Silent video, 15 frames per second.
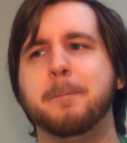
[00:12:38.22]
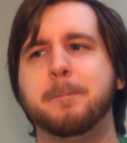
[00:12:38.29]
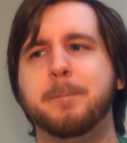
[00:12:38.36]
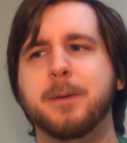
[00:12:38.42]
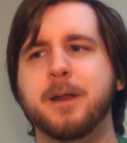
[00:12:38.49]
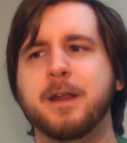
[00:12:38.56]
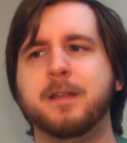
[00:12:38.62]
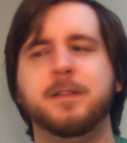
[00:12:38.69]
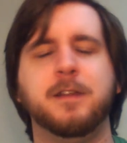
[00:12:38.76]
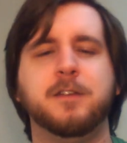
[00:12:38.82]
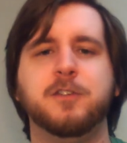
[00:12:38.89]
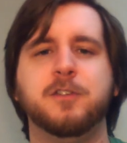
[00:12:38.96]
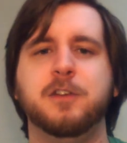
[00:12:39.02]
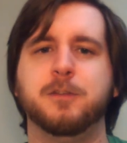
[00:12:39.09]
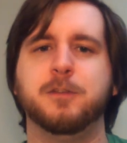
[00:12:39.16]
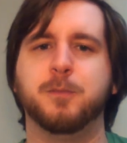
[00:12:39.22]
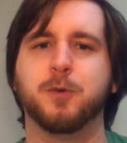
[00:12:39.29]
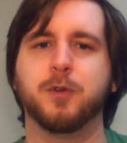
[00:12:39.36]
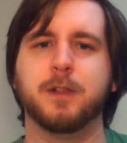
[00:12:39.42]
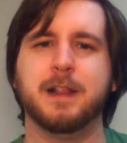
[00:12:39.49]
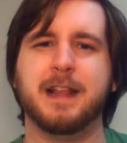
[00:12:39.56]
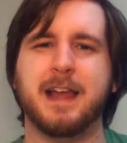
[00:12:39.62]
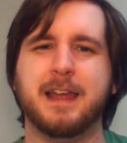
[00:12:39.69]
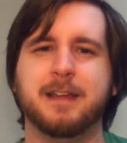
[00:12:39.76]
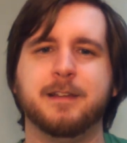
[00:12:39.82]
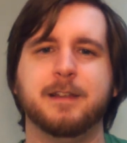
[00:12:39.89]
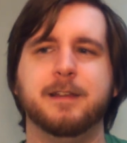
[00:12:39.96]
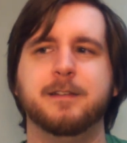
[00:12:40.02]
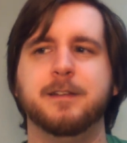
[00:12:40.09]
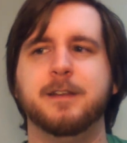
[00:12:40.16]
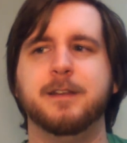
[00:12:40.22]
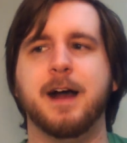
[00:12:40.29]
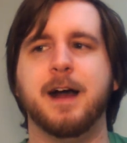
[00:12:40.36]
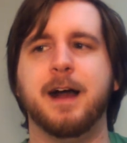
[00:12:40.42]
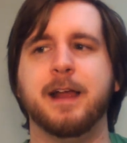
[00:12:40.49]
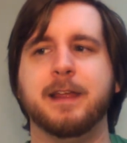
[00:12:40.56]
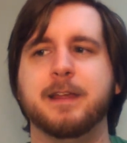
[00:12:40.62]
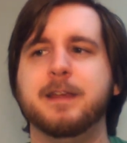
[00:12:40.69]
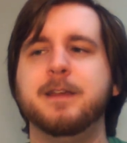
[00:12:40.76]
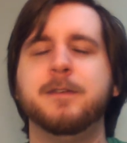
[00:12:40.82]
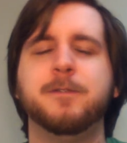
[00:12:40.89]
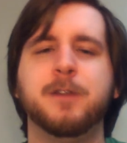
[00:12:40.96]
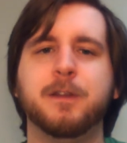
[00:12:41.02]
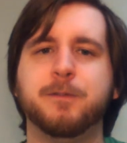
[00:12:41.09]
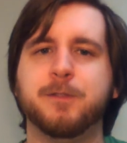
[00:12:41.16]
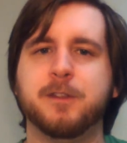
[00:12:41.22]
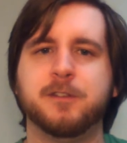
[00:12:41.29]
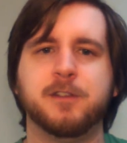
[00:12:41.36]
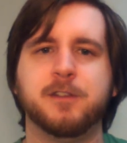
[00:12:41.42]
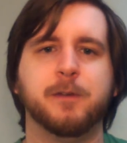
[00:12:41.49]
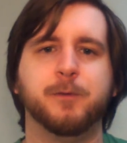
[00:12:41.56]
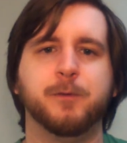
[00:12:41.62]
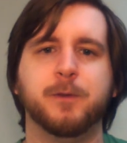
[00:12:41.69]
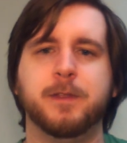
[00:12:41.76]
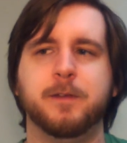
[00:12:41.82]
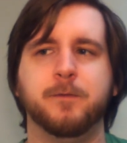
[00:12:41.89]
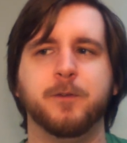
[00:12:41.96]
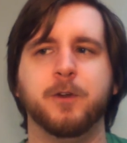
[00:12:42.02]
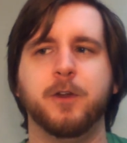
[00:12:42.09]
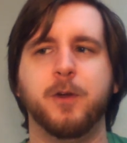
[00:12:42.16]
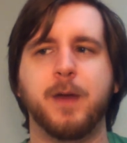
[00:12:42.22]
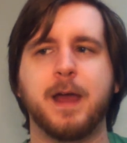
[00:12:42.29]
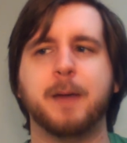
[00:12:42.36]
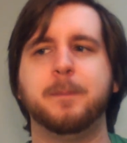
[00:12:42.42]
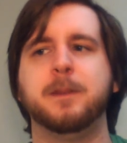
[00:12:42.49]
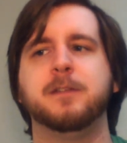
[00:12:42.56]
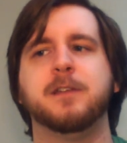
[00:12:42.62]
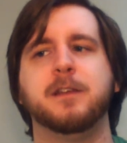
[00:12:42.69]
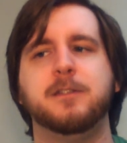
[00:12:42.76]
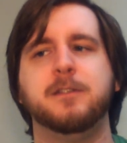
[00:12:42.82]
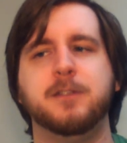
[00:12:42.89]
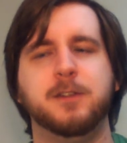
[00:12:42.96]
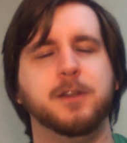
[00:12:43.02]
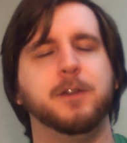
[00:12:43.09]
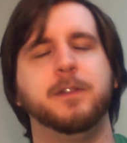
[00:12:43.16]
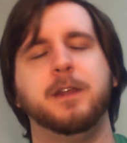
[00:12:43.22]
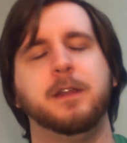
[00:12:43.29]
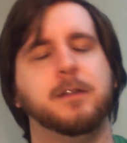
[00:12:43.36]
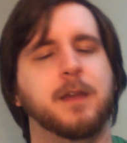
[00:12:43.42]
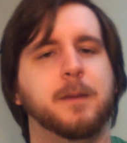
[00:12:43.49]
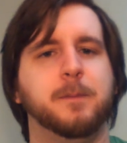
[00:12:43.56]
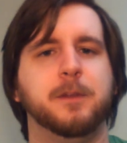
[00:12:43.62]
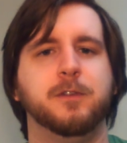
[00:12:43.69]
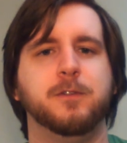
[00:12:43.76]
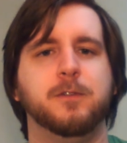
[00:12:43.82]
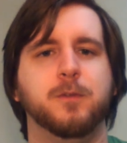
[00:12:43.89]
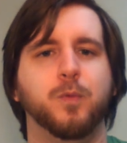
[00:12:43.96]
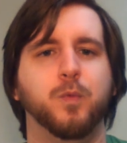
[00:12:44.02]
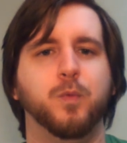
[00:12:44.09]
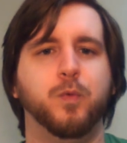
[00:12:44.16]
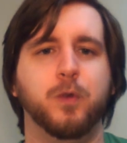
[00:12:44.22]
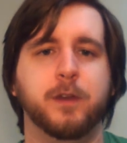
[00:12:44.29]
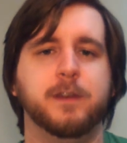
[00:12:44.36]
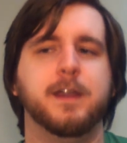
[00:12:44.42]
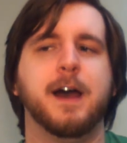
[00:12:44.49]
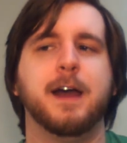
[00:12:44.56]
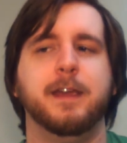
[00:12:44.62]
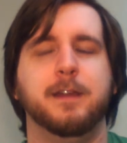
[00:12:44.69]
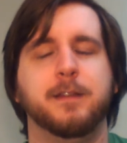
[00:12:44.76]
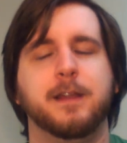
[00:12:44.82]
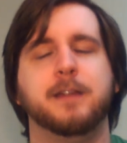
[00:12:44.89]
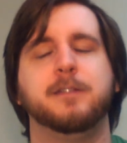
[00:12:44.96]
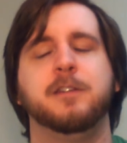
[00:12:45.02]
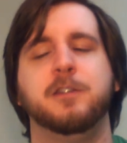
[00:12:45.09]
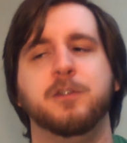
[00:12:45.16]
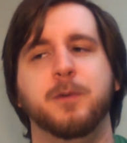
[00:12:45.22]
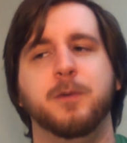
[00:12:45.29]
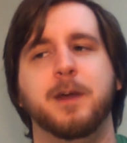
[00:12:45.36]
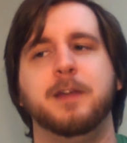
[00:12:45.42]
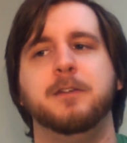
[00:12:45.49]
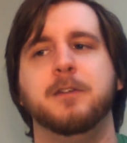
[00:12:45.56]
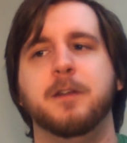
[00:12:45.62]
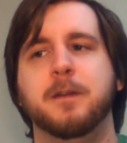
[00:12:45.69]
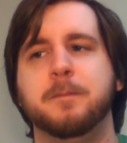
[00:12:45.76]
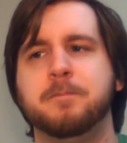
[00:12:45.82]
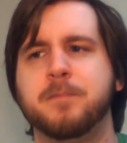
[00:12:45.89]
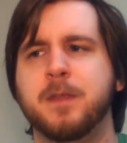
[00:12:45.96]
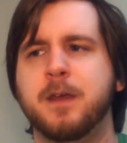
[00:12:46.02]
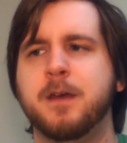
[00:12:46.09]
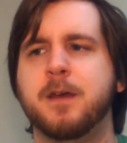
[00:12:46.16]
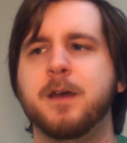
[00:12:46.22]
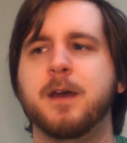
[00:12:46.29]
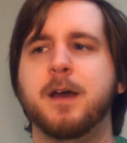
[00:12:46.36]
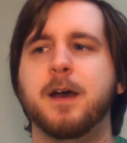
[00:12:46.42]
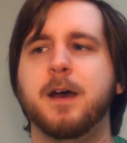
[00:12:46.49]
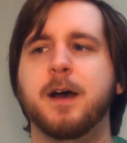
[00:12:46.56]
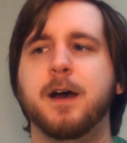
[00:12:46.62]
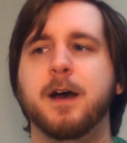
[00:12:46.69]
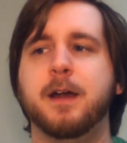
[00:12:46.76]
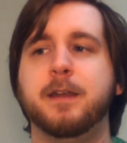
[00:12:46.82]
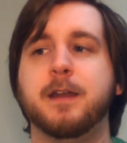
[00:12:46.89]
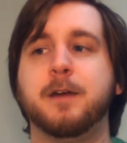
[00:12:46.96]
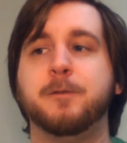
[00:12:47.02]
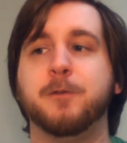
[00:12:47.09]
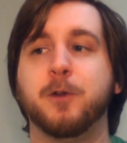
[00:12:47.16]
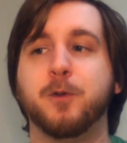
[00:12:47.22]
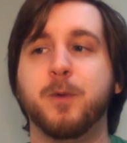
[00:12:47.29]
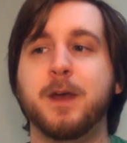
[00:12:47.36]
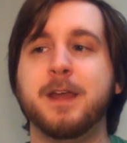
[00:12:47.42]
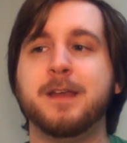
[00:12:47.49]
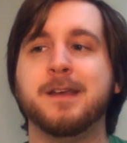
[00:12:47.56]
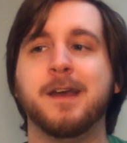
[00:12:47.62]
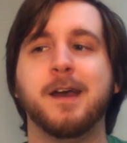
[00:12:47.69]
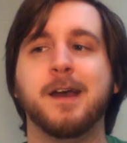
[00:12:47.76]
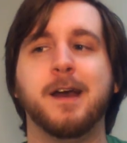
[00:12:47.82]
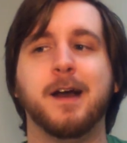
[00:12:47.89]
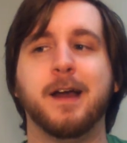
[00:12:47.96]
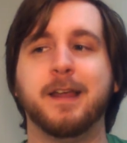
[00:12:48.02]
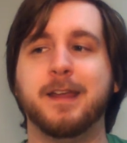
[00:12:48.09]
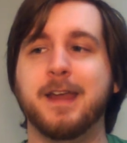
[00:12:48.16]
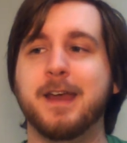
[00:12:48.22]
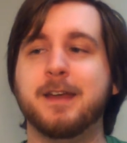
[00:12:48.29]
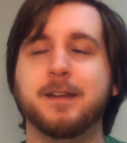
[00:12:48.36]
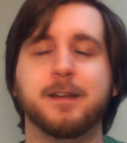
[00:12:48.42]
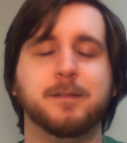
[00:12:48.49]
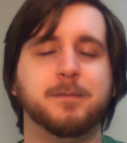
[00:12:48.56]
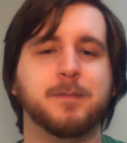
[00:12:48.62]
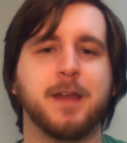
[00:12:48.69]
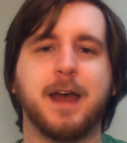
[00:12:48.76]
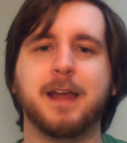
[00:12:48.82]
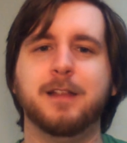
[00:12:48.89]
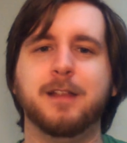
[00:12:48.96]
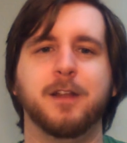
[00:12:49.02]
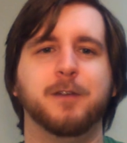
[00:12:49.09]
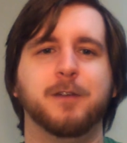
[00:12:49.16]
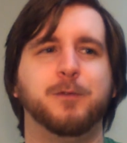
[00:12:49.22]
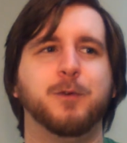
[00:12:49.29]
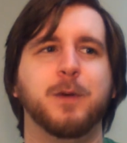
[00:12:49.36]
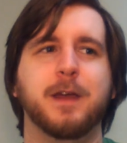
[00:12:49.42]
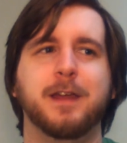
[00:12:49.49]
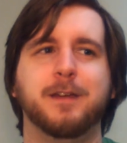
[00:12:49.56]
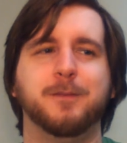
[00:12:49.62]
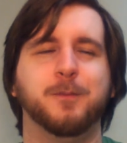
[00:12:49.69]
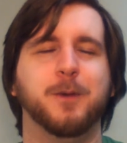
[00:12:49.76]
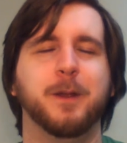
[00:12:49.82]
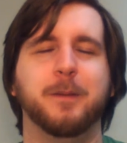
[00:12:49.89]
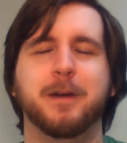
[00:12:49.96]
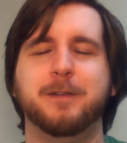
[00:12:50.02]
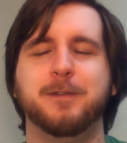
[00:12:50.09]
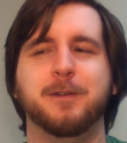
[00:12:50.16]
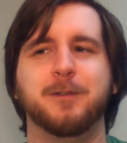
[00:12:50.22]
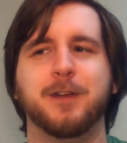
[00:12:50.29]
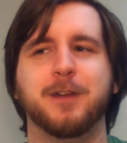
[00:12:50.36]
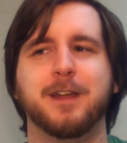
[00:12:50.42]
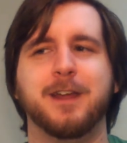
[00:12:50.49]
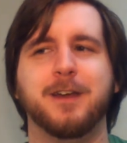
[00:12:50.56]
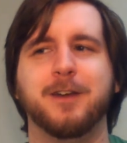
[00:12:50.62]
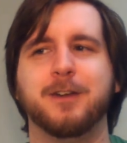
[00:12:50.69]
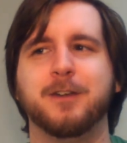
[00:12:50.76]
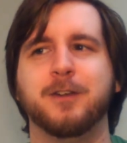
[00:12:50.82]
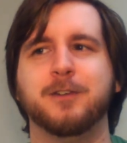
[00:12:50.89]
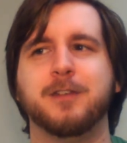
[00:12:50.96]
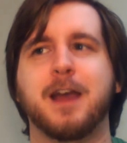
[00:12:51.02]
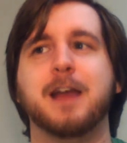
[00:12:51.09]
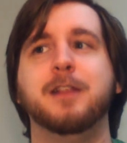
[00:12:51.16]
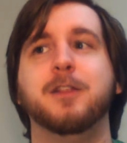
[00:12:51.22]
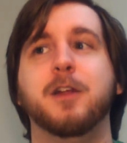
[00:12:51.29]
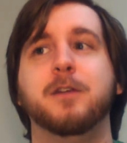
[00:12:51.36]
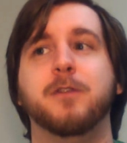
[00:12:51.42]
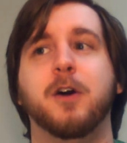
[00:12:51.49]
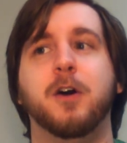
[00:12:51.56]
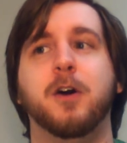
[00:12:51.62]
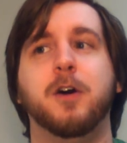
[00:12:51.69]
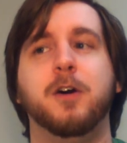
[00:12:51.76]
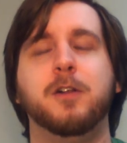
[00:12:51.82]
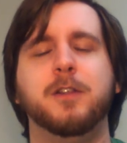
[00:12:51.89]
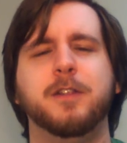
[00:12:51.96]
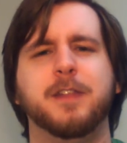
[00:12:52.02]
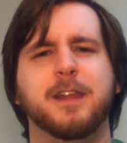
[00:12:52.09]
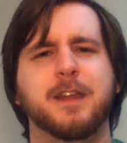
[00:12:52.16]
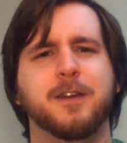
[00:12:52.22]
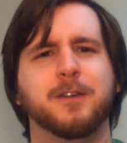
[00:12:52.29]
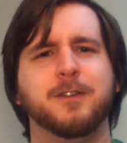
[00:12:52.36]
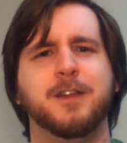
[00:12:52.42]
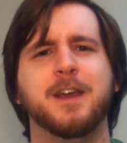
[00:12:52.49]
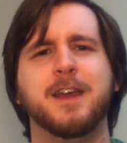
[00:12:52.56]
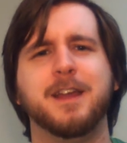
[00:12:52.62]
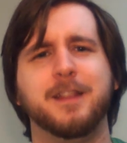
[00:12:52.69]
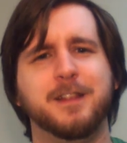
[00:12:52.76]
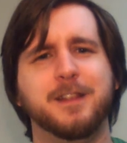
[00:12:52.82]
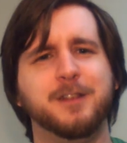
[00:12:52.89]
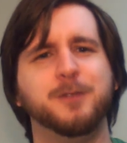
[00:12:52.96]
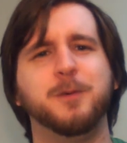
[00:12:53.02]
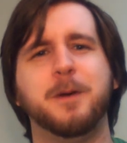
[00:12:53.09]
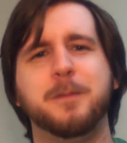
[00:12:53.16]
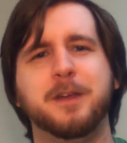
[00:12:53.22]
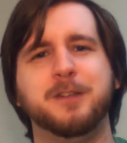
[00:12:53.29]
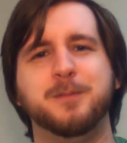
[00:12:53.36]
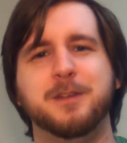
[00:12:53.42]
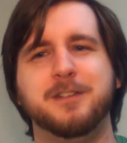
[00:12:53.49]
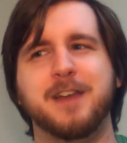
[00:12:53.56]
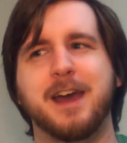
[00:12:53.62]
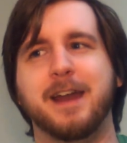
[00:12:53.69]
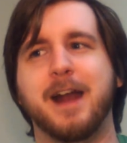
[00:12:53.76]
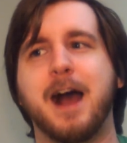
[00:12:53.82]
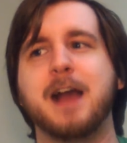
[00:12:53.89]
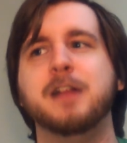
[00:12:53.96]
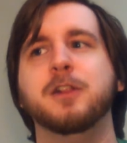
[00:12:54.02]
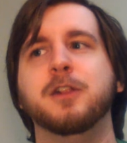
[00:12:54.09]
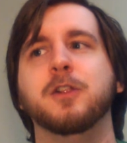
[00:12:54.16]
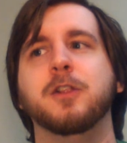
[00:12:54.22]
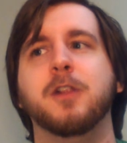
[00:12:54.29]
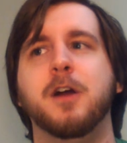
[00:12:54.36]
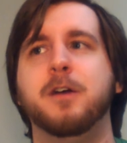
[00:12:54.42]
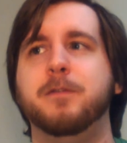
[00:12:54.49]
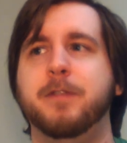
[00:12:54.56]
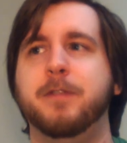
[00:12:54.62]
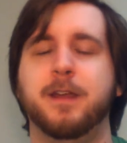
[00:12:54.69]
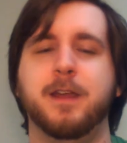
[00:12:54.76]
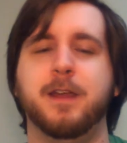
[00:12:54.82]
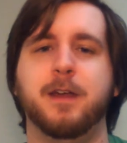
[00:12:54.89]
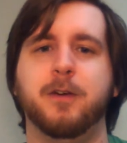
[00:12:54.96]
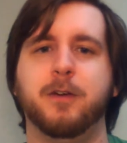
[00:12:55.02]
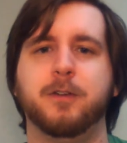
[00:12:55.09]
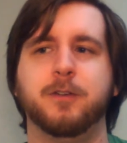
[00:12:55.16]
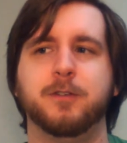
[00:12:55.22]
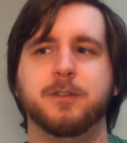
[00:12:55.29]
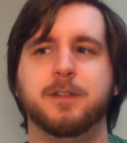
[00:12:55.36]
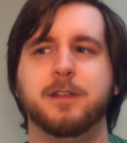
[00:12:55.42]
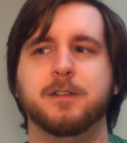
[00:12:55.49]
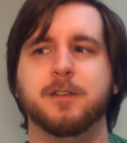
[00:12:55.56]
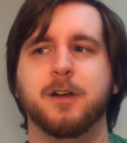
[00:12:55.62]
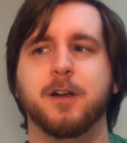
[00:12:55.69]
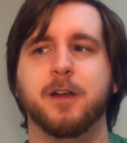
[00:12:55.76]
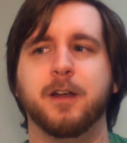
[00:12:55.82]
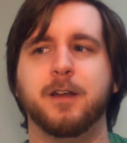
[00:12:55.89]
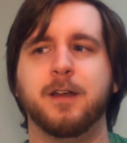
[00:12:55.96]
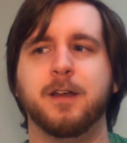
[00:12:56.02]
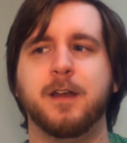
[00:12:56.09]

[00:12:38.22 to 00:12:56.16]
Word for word: but I think she is more likely to die. Even if the stuff with Inferno happens, I still think Tempest would die in that situation. Uh, now for Quake, again, a, I love Quake, one of my favorite characters. I love all of the characters. This is what makes me sad. I love the characters this arc.